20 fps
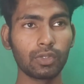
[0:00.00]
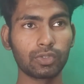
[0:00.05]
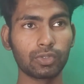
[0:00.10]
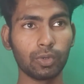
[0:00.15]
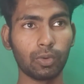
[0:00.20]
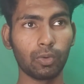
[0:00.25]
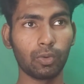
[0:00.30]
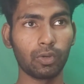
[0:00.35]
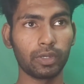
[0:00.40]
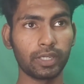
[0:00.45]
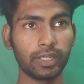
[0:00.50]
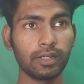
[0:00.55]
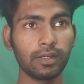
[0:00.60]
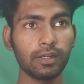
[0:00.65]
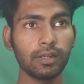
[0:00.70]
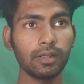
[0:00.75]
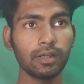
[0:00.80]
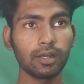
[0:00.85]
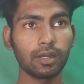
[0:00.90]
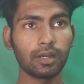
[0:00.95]
So
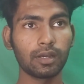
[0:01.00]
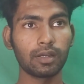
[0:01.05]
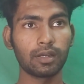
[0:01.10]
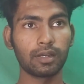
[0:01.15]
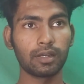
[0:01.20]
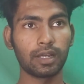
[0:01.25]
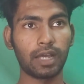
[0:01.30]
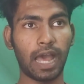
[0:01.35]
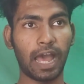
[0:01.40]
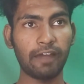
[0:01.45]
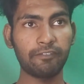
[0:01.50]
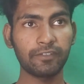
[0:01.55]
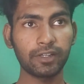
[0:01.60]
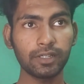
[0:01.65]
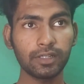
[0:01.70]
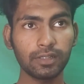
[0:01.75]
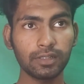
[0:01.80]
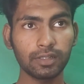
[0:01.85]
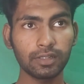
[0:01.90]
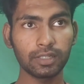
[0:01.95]
here,
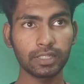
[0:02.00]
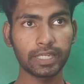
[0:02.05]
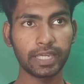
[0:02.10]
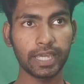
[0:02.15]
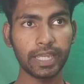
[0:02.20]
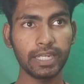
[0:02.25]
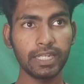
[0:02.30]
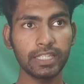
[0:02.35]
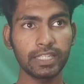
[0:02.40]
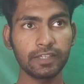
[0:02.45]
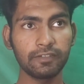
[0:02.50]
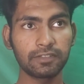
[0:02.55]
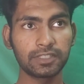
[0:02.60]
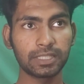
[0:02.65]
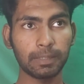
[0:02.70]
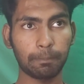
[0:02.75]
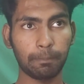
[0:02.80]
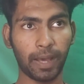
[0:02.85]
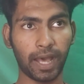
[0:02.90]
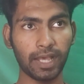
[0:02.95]
after Kane
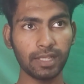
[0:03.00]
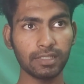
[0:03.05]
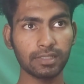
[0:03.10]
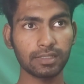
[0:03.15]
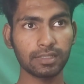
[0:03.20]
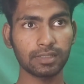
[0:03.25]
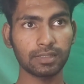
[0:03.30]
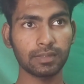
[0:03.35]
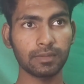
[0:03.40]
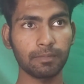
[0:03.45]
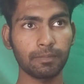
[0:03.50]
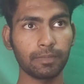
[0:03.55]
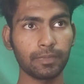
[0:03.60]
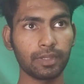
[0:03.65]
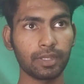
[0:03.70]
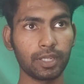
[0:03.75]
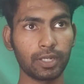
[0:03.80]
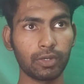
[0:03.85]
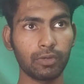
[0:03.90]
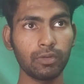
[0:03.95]
gives the pass,
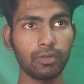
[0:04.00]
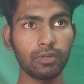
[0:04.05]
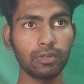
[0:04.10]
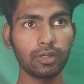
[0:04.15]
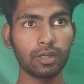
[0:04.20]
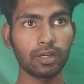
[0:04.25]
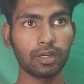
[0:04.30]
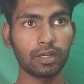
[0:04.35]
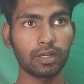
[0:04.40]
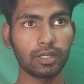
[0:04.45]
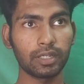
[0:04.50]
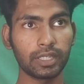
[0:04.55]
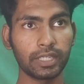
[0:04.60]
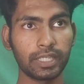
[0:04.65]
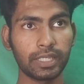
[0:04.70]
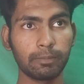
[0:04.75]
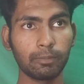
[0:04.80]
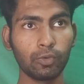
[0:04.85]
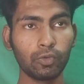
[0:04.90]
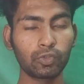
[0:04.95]

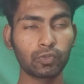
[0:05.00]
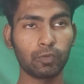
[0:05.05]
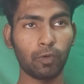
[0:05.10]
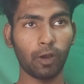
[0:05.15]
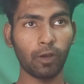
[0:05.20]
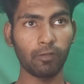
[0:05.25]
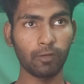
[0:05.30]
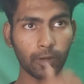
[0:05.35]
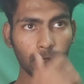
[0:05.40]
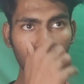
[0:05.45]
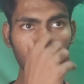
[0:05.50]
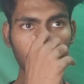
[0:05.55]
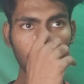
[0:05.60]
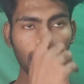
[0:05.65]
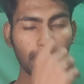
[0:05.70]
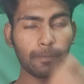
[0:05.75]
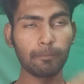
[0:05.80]
he moves forward,